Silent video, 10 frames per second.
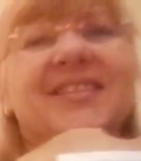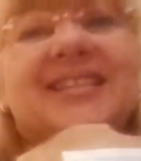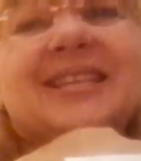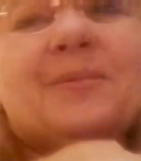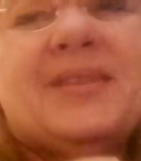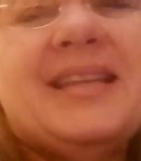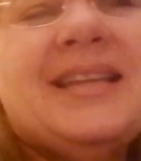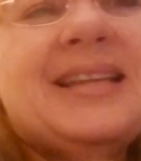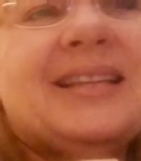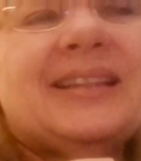
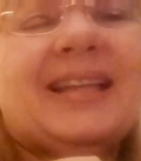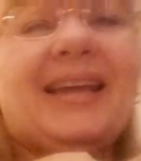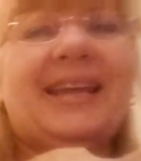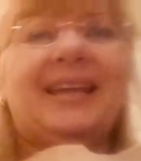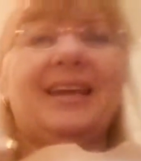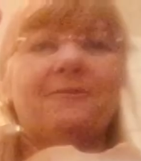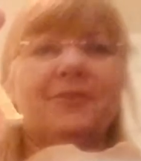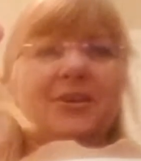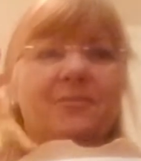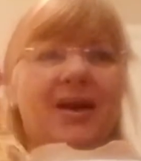something, like a
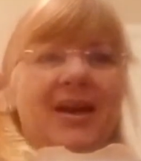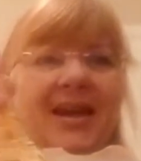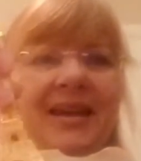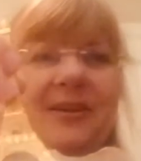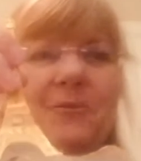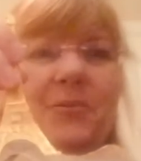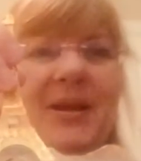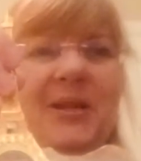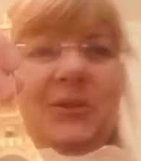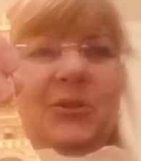friend of mine
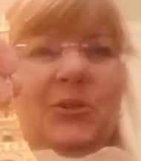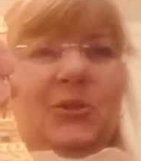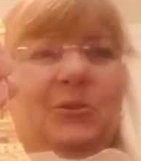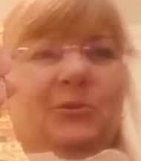went to